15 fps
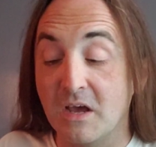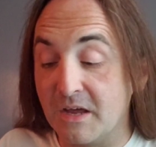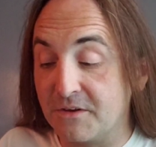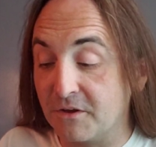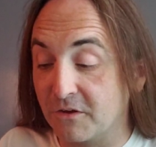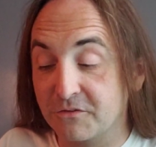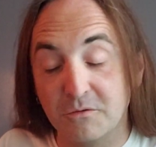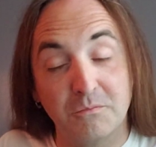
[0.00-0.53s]
It
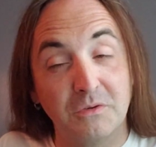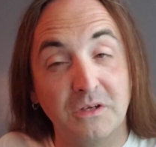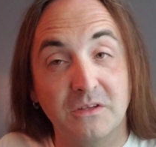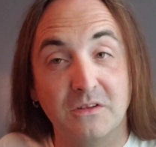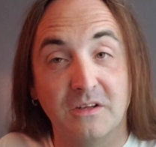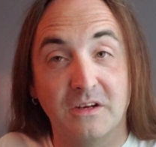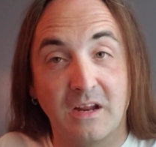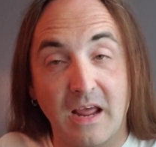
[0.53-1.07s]
doesn't mean
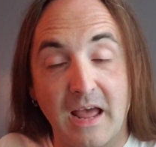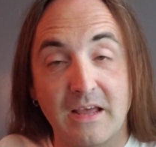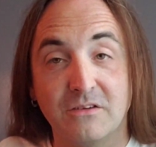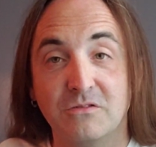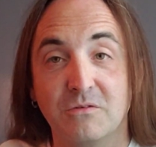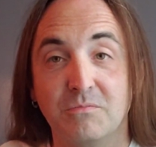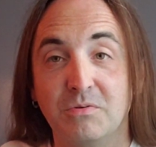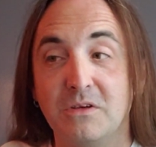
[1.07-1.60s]
that it has
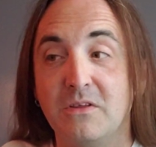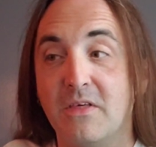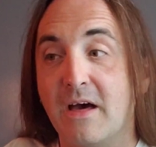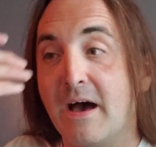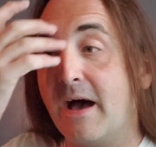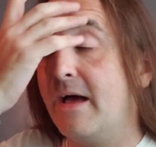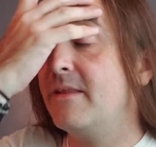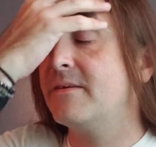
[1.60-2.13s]
to be
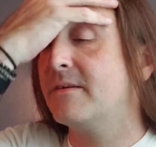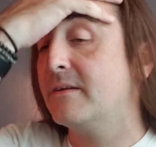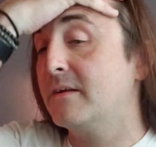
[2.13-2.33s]
that.